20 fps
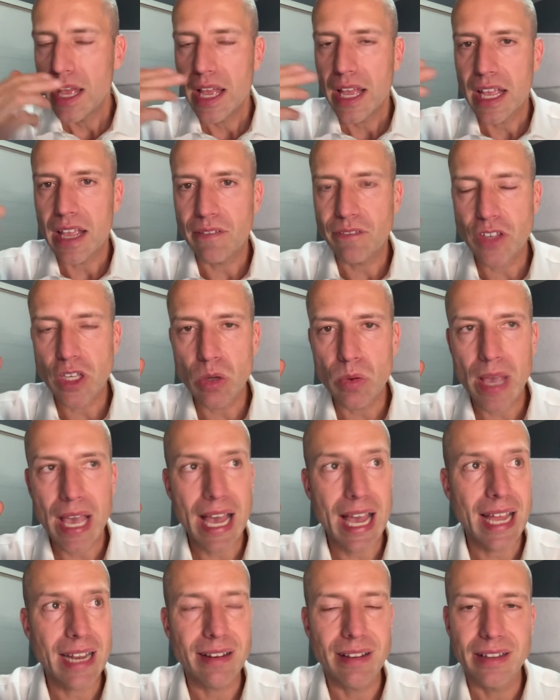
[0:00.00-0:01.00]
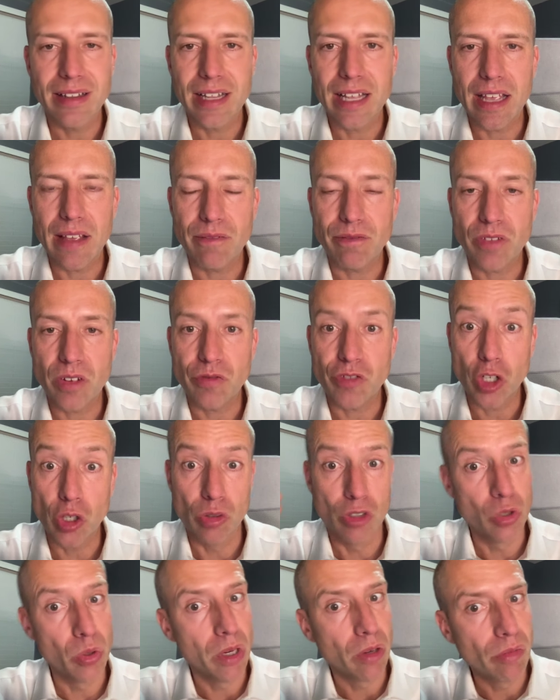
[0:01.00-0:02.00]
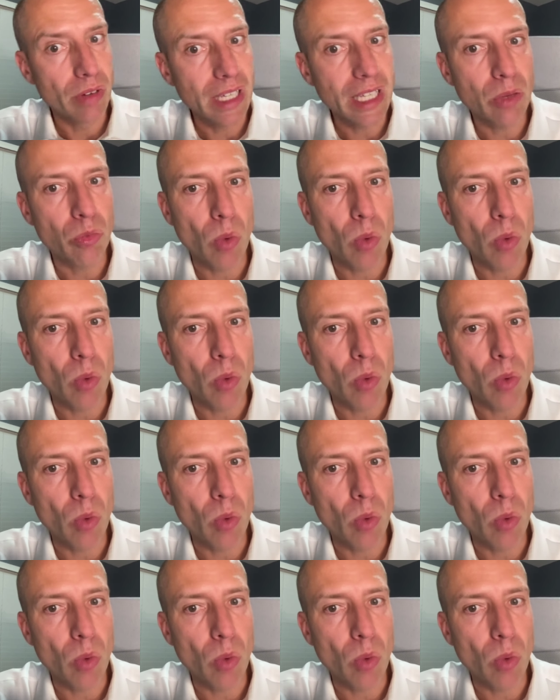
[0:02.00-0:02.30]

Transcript: If you're doing really